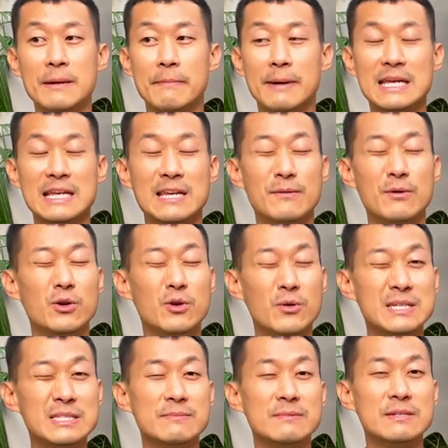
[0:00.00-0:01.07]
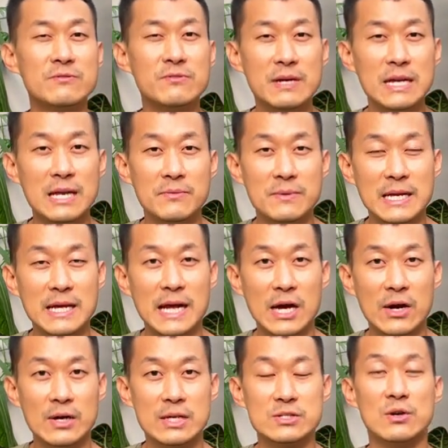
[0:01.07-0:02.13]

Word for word: by doing something really, really airy.